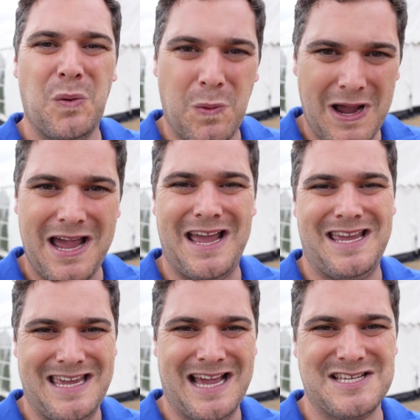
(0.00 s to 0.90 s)
where
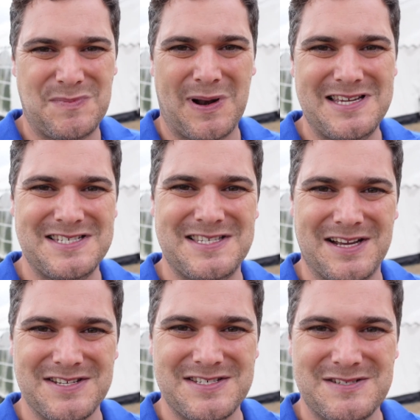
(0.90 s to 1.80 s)
he has placed
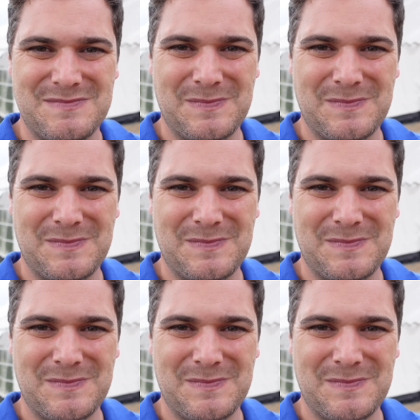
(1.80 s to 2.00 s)
us.